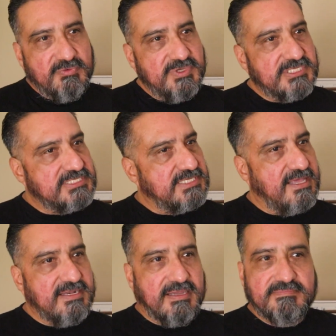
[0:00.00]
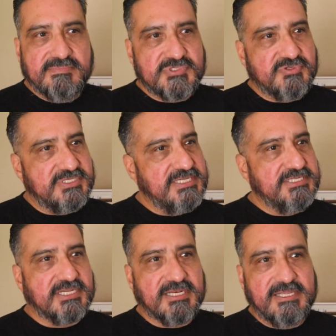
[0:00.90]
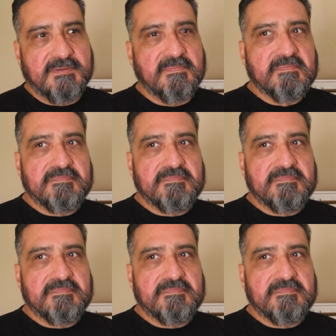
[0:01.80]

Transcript: we set up strategically,